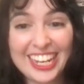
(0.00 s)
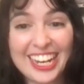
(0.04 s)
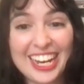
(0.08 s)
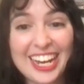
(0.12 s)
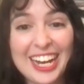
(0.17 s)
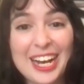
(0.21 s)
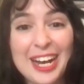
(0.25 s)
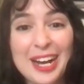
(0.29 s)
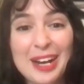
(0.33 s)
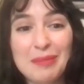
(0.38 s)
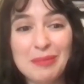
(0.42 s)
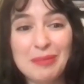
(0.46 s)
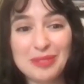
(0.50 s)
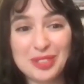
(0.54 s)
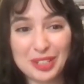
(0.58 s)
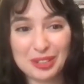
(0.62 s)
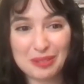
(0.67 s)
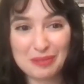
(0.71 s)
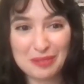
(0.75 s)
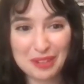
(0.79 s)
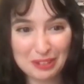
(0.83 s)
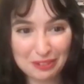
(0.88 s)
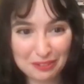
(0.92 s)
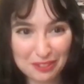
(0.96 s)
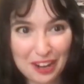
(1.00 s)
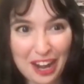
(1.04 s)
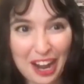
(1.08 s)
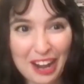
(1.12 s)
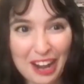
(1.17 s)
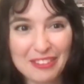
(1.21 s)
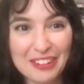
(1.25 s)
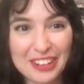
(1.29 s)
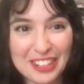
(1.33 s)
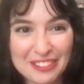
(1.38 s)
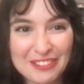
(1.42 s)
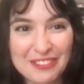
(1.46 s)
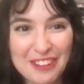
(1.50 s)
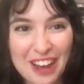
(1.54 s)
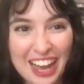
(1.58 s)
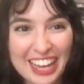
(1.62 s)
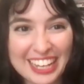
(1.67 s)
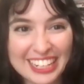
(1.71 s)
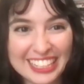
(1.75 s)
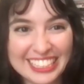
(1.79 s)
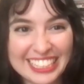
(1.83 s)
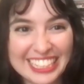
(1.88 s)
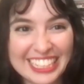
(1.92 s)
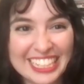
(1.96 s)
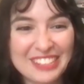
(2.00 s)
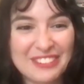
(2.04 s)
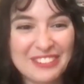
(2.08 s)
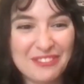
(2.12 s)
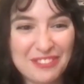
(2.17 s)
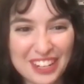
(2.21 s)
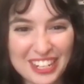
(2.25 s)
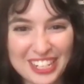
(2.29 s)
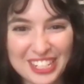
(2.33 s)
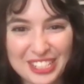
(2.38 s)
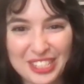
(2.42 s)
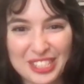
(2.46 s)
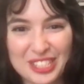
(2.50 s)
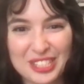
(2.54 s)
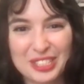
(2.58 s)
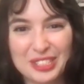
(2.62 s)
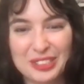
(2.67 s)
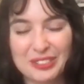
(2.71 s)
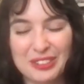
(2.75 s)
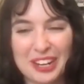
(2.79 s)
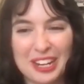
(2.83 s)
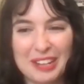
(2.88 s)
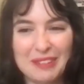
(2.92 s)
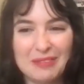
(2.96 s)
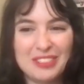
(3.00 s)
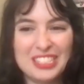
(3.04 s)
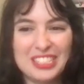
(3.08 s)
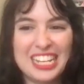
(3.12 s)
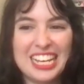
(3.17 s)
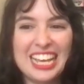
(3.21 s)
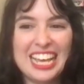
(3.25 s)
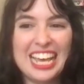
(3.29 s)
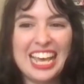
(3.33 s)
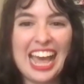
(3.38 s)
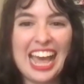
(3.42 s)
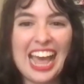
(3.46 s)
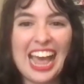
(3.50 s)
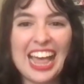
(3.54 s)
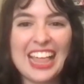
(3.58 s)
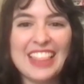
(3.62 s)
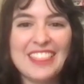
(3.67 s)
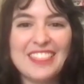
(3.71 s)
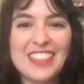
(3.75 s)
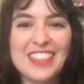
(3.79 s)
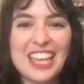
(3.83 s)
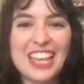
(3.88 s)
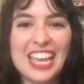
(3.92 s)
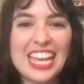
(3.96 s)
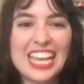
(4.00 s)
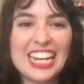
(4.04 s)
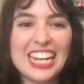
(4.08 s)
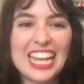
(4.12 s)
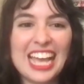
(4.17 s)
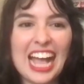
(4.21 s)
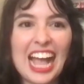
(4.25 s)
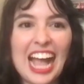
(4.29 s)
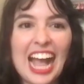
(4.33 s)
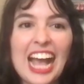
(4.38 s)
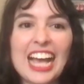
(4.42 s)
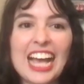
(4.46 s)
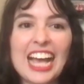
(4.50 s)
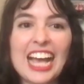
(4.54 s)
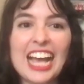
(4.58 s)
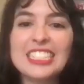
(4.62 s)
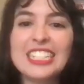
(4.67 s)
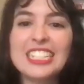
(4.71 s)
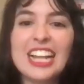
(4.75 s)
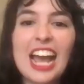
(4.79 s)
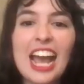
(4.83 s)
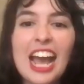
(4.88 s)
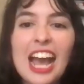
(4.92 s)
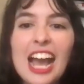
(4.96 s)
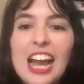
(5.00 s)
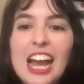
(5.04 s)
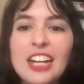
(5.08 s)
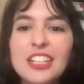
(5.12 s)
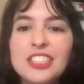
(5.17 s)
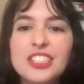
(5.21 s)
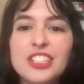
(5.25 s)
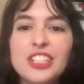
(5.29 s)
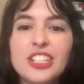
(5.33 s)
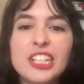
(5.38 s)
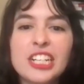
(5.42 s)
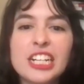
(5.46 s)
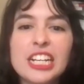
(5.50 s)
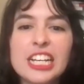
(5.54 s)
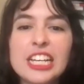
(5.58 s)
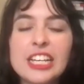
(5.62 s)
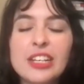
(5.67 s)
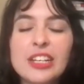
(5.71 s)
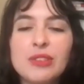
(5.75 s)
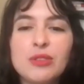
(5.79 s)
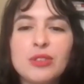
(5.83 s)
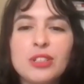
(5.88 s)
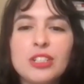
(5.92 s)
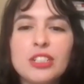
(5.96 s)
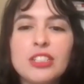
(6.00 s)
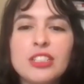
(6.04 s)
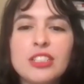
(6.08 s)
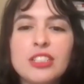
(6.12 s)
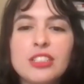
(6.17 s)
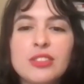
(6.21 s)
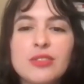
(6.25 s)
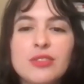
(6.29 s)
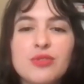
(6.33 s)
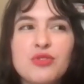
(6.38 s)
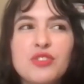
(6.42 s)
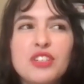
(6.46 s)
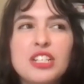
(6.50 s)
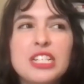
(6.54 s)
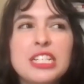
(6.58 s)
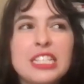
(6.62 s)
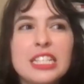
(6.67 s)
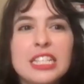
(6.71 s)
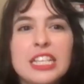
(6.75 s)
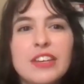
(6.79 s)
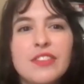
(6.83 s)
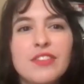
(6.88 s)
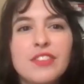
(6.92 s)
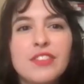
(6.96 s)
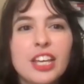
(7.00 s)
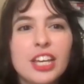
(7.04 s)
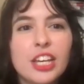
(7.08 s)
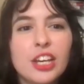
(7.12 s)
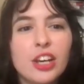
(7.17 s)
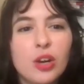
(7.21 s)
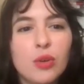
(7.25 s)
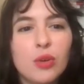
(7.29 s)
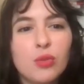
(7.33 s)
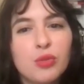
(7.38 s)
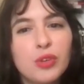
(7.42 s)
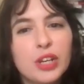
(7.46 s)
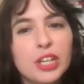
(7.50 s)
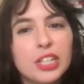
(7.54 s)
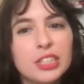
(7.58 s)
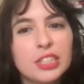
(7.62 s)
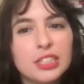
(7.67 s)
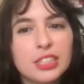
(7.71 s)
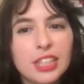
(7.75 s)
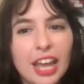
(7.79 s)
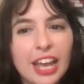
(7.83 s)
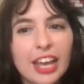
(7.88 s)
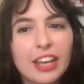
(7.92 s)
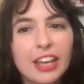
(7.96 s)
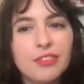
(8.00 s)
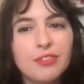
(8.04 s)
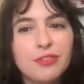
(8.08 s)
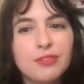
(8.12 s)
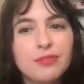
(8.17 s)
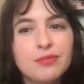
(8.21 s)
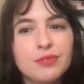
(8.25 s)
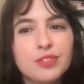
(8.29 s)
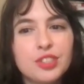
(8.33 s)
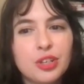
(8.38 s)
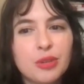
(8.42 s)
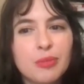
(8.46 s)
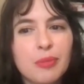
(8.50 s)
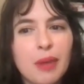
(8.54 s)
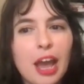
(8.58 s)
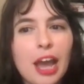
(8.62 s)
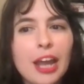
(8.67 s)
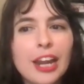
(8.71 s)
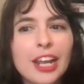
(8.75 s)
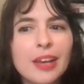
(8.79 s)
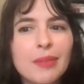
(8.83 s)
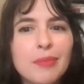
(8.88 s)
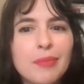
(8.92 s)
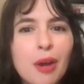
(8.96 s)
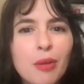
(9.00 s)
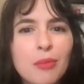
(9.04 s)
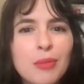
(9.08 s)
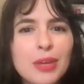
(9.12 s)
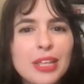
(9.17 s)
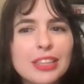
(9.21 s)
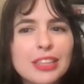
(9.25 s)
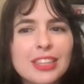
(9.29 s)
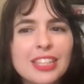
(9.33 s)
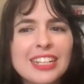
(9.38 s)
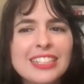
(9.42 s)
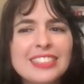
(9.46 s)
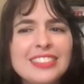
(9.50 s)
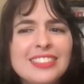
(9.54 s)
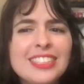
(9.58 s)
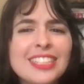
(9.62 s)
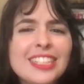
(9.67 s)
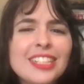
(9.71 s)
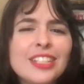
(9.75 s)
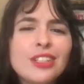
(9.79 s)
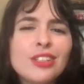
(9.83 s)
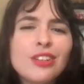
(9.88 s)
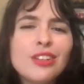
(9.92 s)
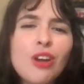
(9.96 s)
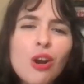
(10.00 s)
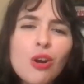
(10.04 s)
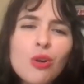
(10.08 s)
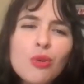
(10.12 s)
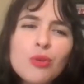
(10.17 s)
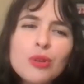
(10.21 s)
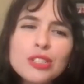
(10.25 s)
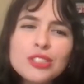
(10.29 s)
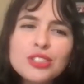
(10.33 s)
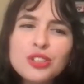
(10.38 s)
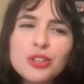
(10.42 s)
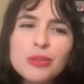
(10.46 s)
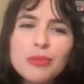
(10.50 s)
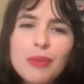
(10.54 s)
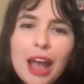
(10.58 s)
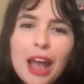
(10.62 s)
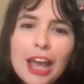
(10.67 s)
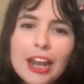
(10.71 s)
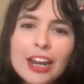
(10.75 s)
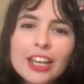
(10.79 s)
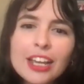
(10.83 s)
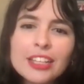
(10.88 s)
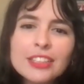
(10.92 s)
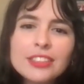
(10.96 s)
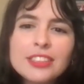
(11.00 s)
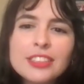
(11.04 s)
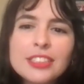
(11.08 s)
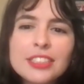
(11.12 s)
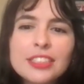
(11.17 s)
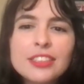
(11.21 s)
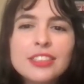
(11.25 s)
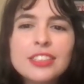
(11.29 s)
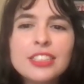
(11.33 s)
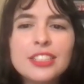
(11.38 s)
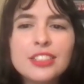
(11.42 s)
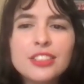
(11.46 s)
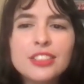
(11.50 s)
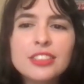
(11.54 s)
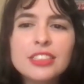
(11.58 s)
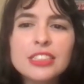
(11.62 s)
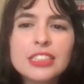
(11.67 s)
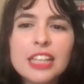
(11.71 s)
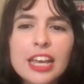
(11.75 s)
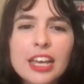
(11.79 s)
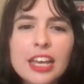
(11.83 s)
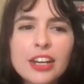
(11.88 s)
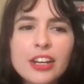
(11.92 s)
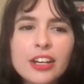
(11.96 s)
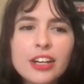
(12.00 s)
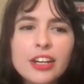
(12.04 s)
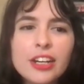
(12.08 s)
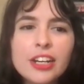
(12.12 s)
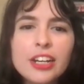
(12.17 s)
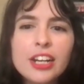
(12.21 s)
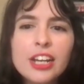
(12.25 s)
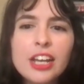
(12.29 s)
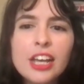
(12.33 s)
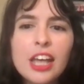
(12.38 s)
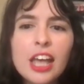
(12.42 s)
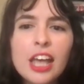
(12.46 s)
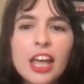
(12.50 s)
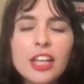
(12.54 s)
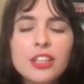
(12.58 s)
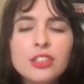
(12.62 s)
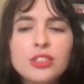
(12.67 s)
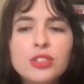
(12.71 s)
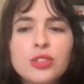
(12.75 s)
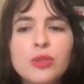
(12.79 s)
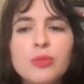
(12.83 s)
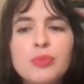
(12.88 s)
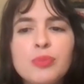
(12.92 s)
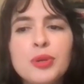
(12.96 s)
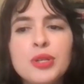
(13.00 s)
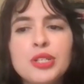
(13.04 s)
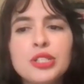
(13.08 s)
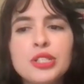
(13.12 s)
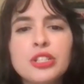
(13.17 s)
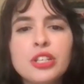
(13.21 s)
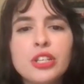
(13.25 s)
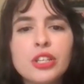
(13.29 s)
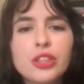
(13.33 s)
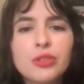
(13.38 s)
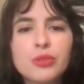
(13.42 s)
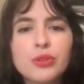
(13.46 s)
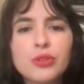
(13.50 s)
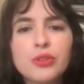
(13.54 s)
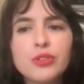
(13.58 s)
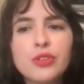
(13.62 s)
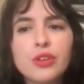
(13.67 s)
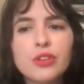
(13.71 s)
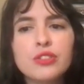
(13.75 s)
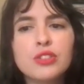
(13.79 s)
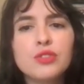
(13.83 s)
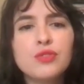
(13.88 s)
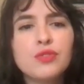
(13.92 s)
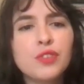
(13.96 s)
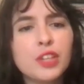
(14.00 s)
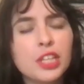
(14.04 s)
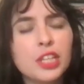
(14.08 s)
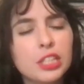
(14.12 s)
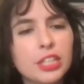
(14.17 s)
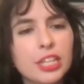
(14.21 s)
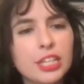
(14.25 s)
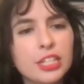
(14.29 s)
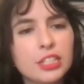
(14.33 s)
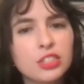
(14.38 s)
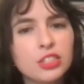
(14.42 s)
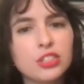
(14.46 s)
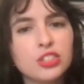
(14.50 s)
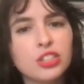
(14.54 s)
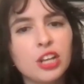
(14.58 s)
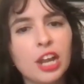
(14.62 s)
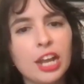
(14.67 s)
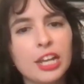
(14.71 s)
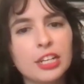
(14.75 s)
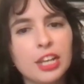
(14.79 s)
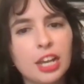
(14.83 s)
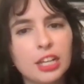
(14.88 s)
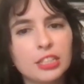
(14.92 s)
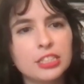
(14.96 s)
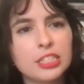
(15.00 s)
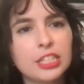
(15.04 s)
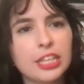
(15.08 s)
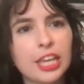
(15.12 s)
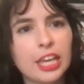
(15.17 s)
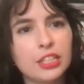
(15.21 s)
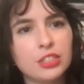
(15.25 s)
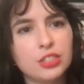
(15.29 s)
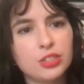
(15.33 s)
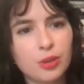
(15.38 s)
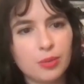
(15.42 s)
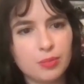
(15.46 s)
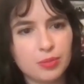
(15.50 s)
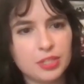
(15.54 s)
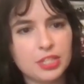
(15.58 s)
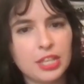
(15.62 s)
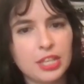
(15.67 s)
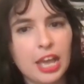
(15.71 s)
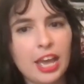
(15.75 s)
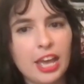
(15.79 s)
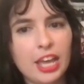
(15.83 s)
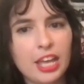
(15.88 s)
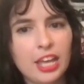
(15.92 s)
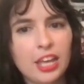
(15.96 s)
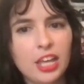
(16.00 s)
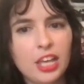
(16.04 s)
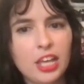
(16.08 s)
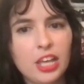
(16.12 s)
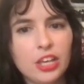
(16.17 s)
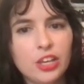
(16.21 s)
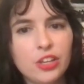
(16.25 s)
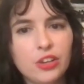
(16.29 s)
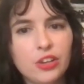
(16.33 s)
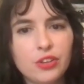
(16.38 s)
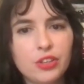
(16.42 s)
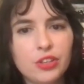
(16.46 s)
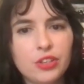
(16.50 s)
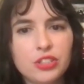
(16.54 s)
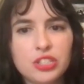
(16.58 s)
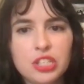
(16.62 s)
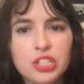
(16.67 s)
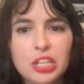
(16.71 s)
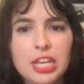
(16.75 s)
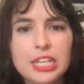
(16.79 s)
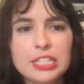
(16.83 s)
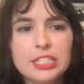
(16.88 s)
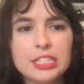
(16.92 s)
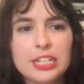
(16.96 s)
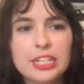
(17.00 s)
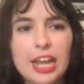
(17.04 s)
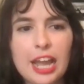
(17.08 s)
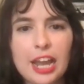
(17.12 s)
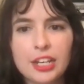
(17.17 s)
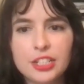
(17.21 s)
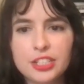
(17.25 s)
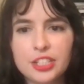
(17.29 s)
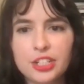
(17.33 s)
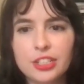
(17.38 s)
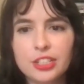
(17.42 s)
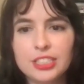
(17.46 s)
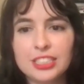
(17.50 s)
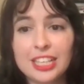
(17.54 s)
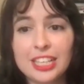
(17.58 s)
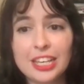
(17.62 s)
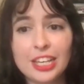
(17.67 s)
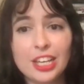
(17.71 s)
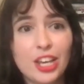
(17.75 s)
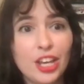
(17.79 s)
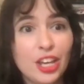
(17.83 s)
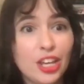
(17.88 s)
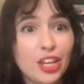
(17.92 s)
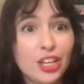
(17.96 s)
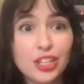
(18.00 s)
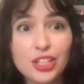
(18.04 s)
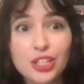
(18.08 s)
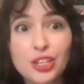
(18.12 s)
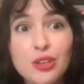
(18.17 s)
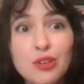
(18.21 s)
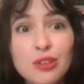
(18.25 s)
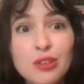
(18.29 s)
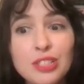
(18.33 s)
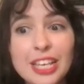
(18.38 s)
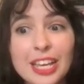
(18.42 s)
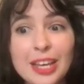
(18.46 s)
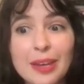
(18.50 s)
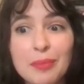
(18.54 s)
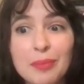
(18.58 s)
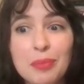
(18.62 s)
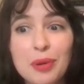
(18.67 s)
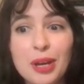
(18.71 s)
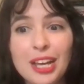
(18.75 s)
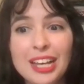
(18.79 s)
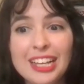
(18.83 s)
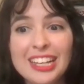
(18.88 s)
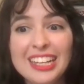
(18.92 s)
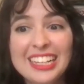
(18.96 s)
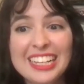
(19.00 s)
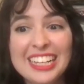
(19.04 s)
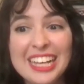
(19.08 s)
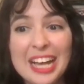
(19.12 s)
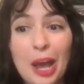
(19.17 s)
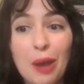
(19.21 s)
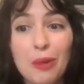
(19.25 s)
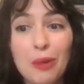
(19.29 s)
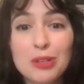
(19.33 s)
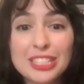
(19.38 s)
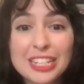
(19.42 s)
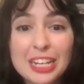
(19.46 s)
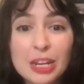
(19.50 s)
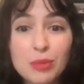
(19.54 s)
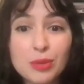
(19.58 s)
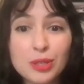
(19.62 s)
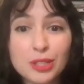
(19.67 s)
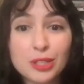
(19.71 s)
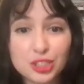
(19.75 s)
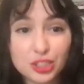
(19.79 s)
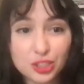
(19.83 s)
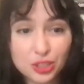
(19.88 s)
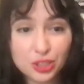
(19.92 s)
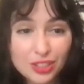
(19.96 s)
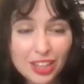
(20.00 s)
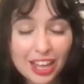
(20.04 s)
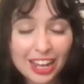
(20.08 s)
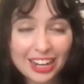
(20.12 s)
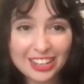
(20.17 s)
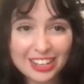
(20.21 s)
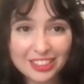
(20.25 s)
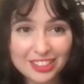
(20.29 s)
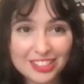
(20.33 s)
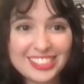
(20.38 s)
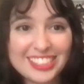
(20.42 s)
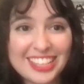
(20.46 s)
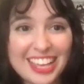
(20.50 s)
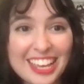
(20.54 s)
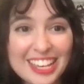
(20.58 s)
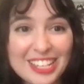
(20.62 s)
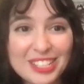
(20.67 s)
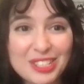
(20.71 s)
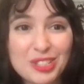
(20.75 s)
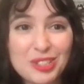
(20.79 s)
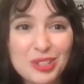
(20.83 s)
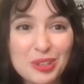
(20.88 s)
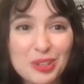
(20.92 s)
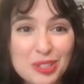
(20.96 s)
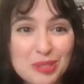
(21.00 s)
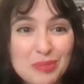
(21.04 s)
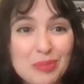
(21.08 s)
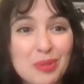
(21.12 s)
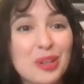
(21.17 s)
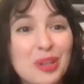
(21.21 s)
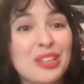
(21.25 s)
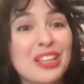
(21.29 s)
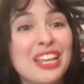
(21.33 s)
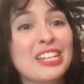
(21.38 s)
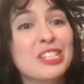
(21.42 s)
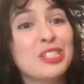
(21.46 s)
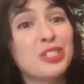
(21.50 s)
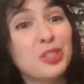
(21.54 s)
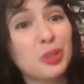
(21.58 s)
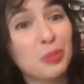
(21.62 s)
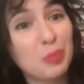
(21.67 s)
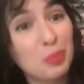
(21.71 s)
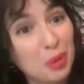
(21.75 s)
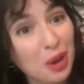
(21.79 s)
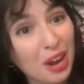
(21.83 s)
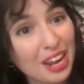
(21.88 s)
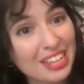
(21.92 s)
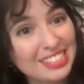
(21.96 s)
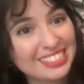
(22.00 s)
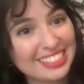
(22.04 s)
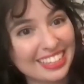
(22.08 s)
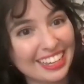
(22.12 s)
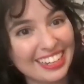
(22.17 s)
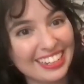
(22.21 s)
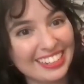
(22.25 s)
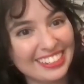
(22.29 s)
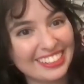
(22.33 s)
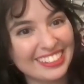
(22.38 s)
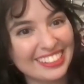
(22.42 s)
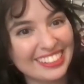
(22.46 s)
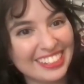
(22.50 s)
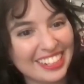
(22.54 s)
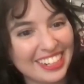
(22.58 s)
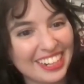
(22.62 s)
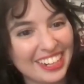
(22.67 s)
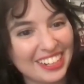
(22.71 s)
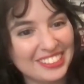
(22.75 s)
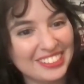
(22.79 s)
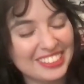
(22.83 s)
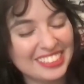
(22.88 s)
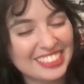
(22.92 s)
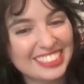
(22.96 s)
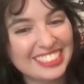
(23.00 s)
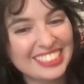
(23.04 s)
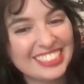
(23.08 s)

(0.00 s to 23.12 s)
Took me forever to finally finish the script. And then as an actor, it was reliving a real life traumatic moment that I didn't know was traumatic until years later. And so pushing through those feelings and trying not to get too upset, you know, usually as an actor, it's like, use it. But I wasn't able to do that in this case. So it was more like suppress it, you know.